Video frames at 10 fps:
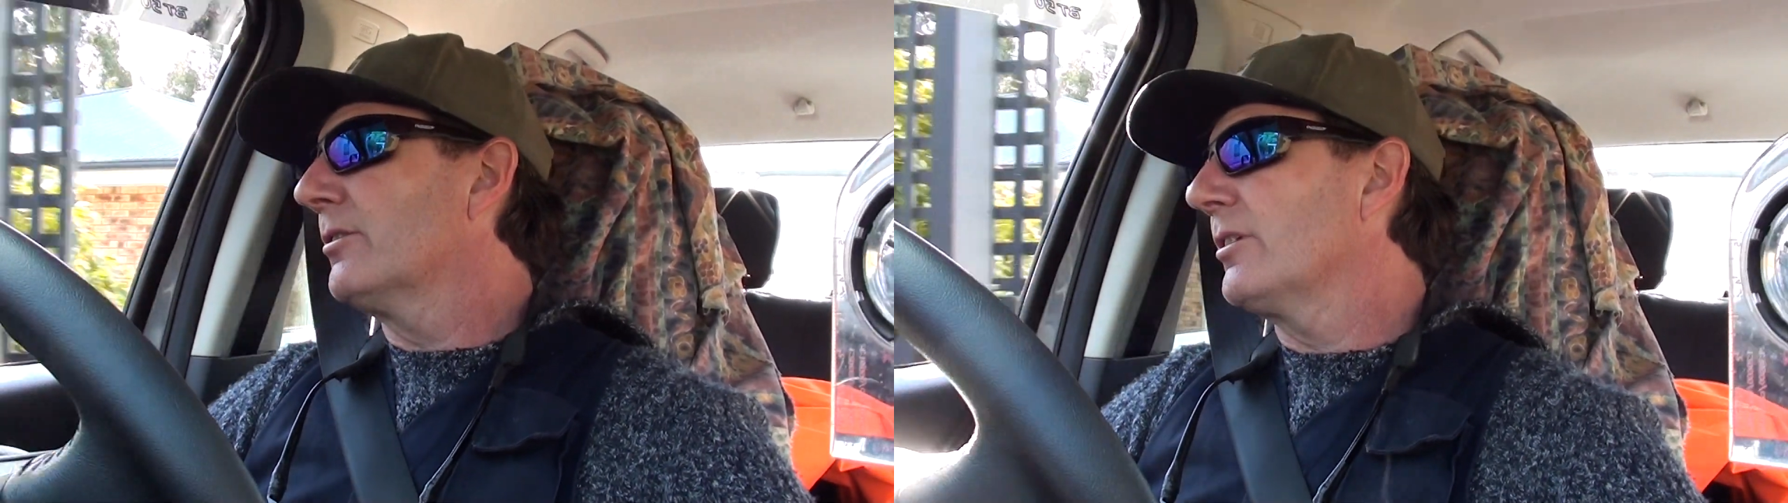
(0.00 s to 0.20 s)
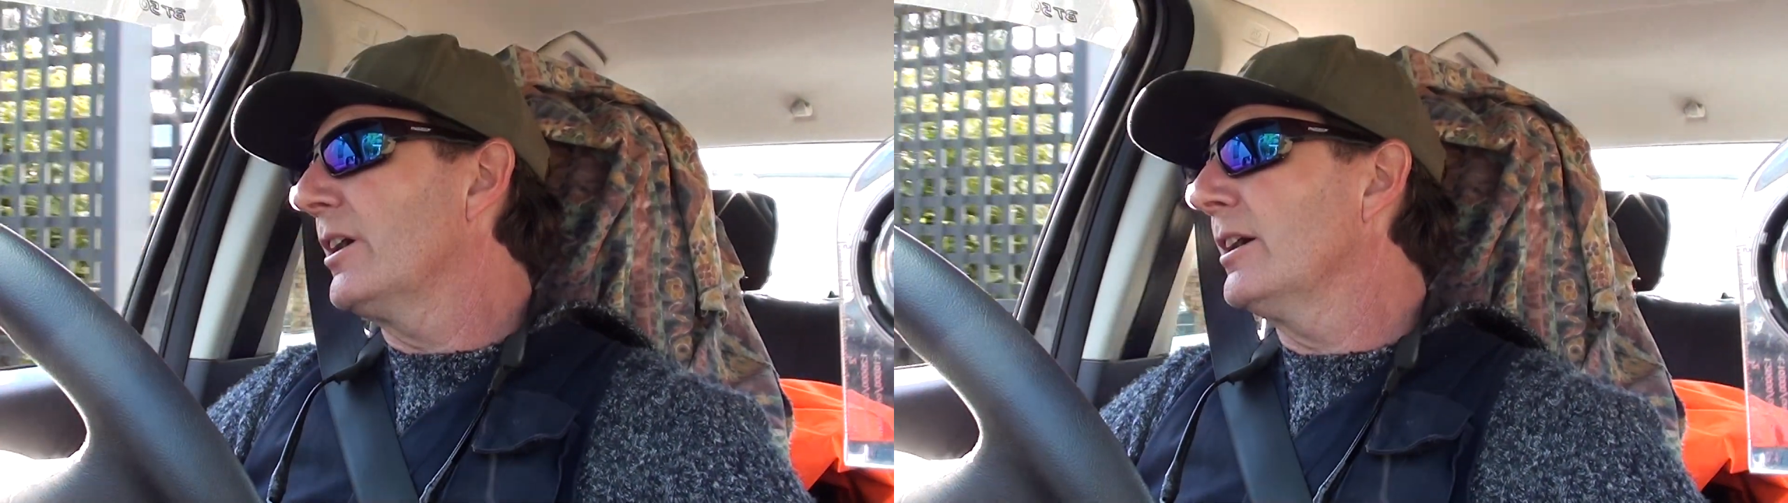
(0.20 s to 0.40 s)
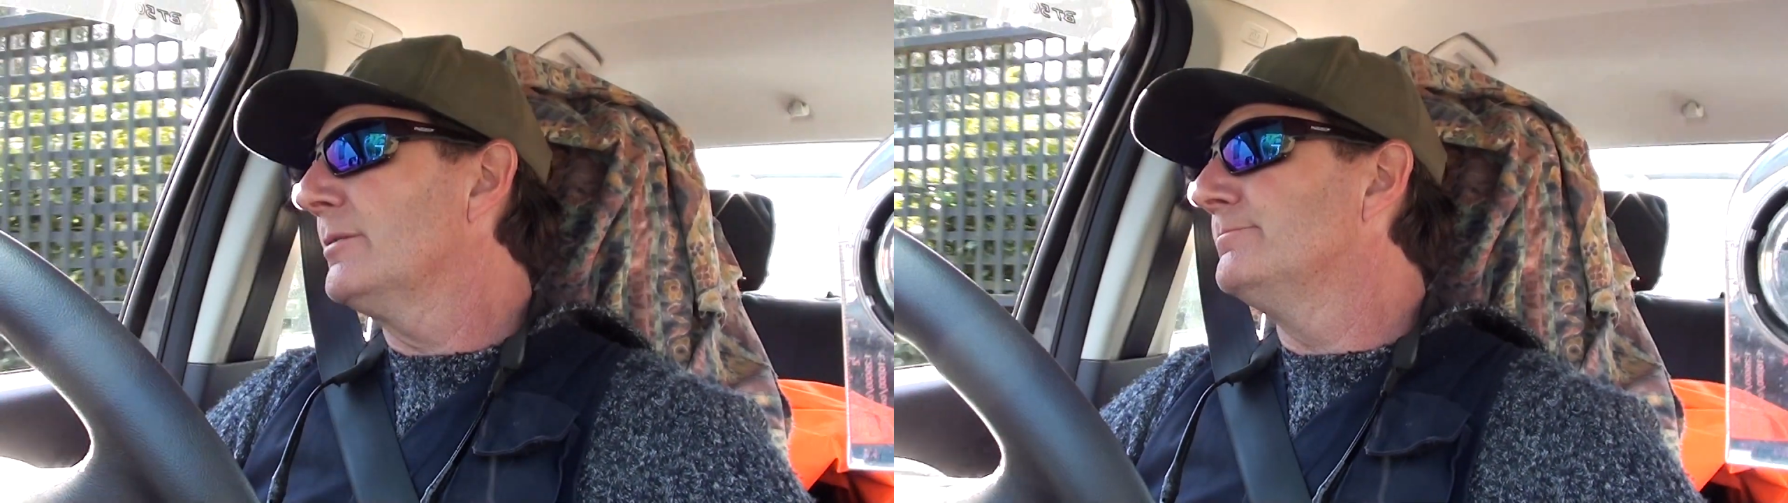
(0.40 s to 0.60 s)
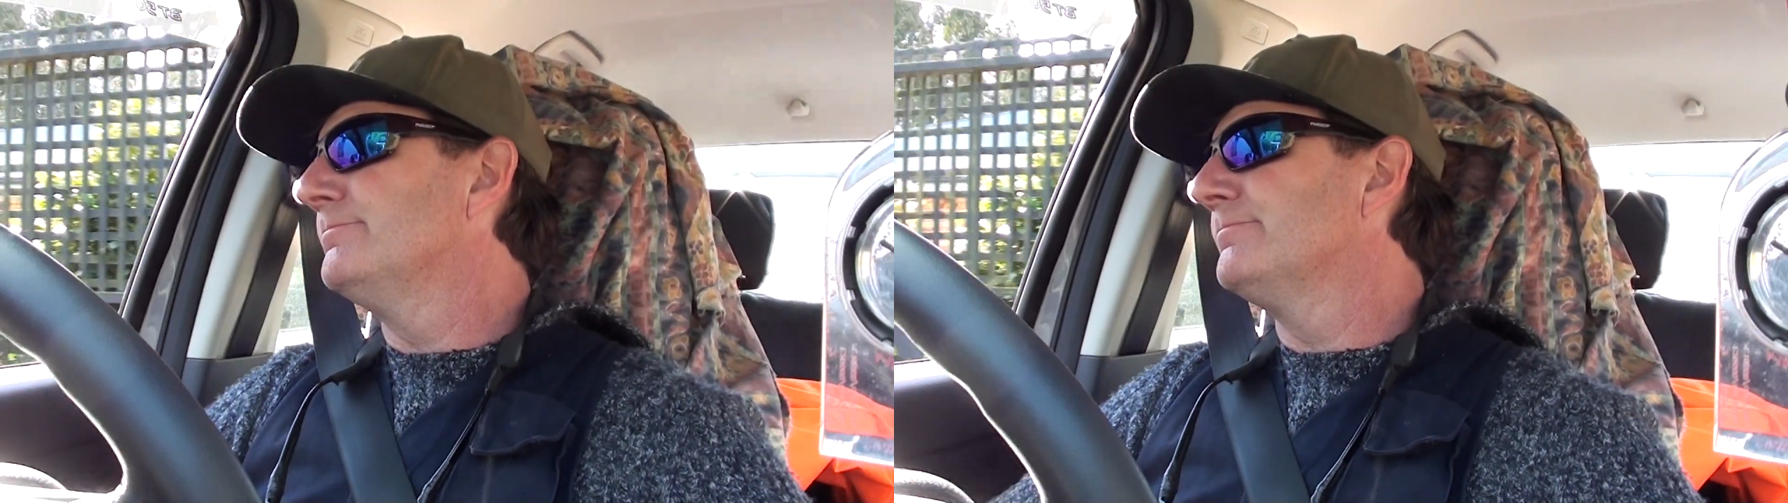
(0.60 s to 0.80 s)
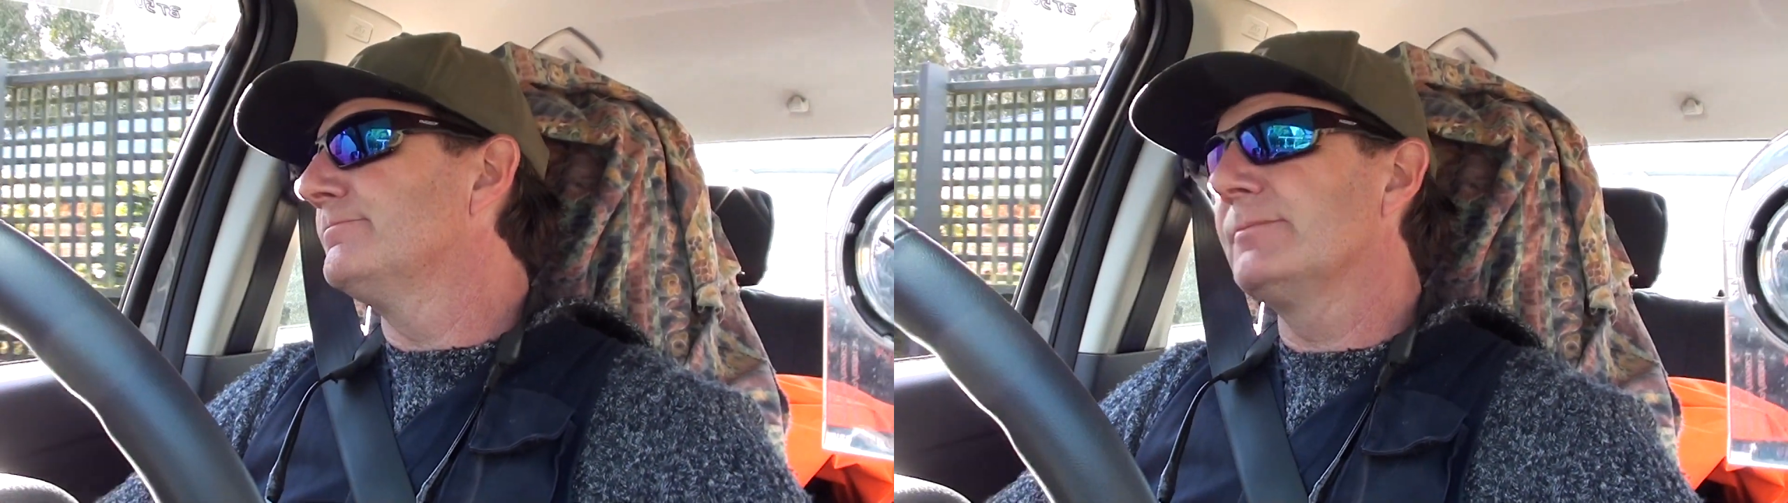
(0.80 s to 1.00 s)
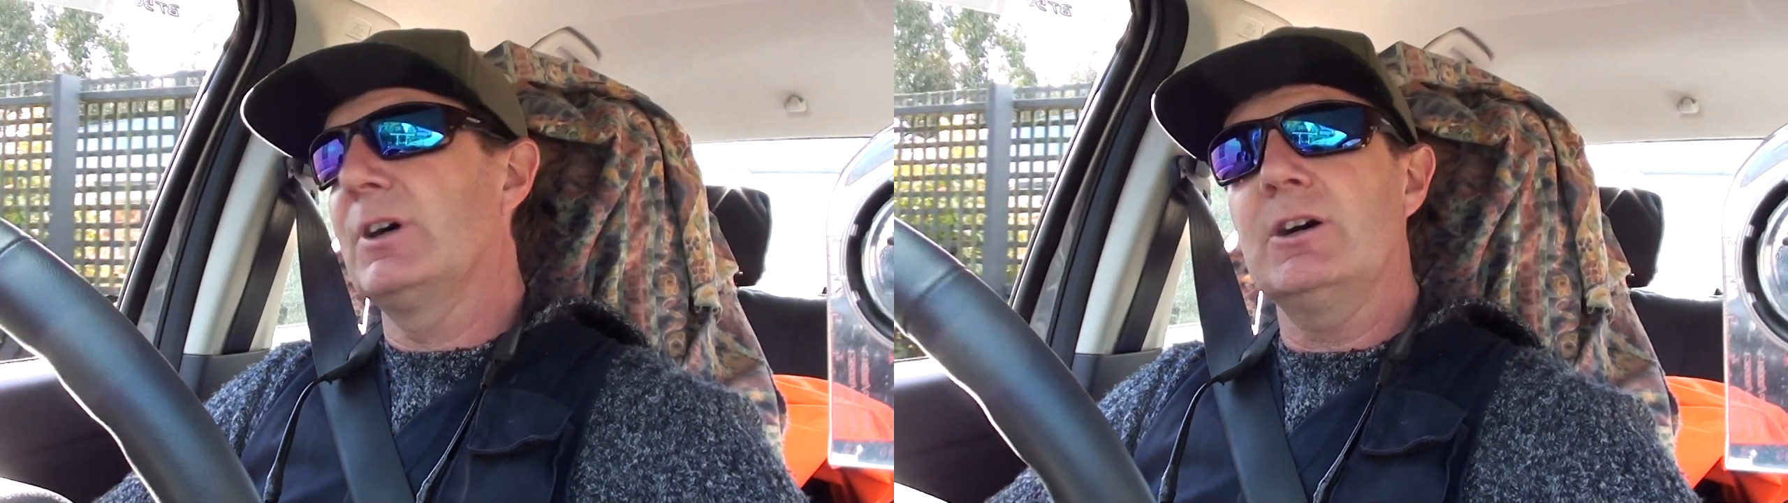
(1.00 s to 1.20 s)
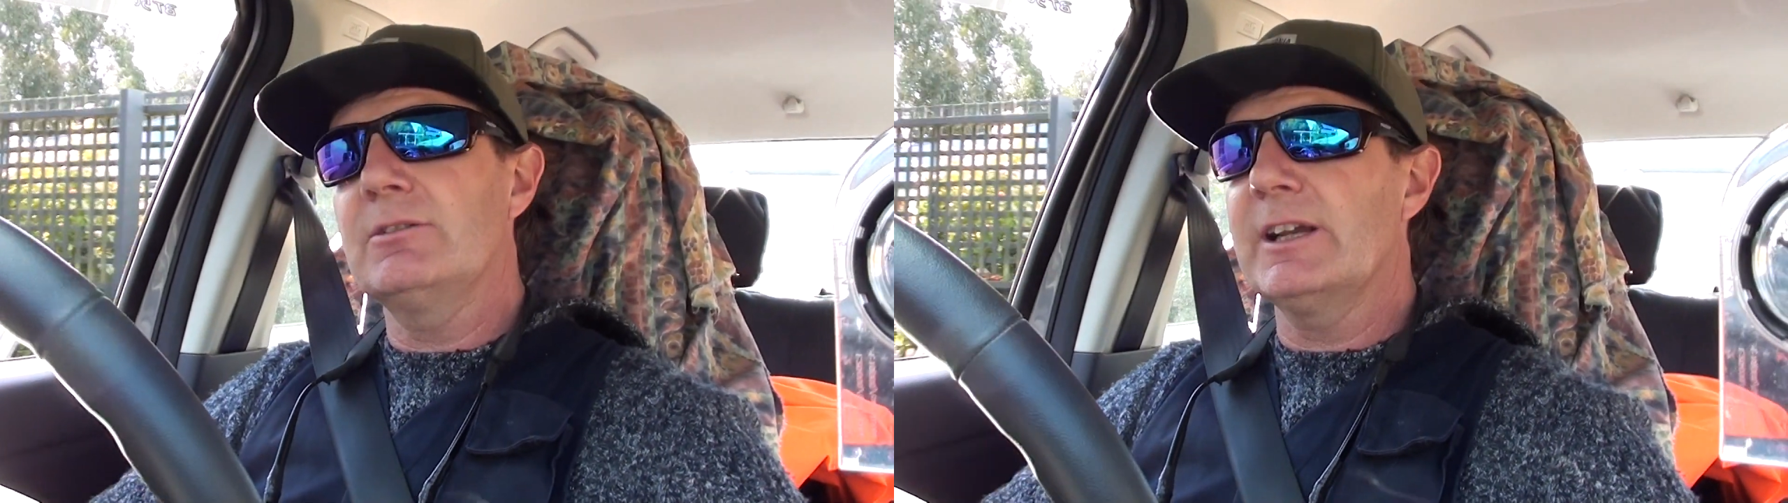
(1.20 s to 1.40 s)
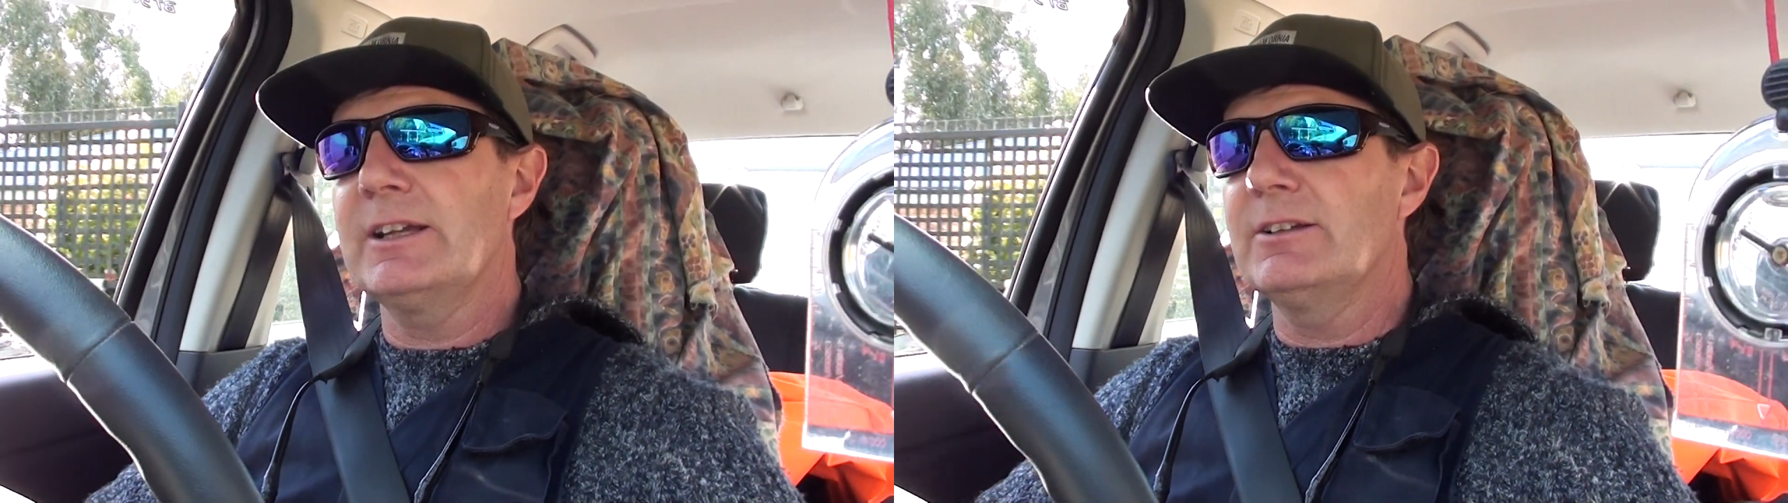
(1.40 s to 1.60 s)
So I
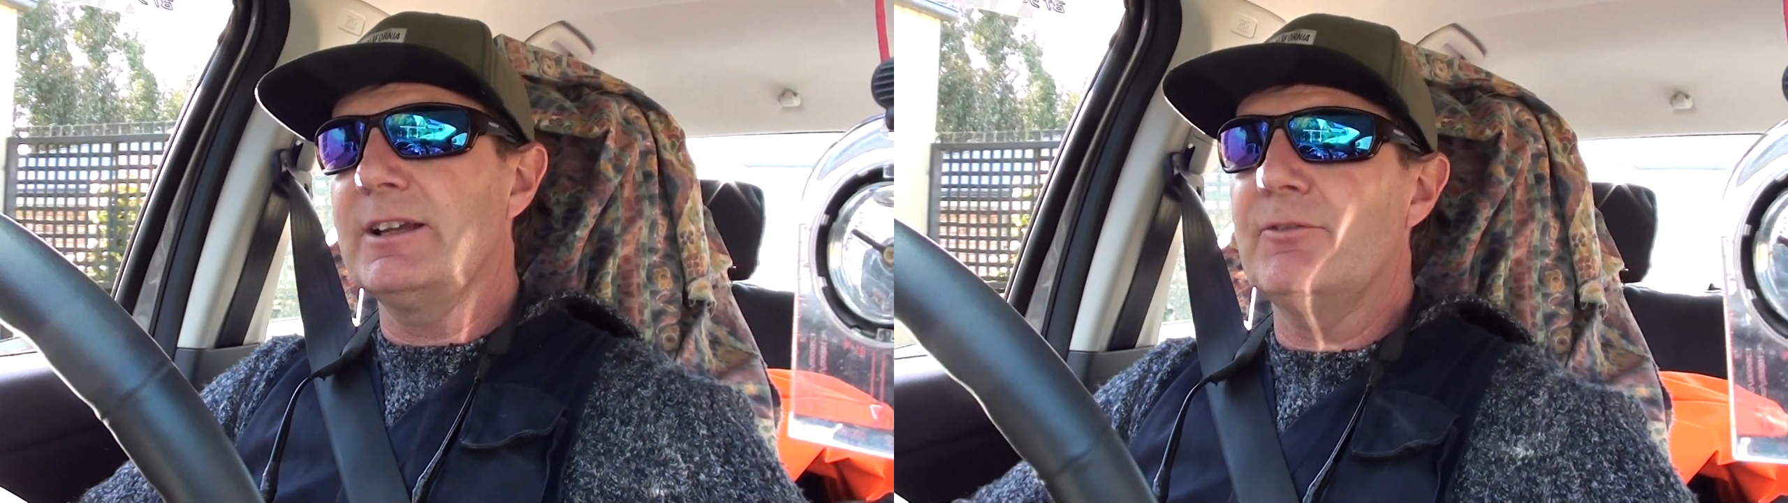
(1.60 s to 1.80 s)
reckon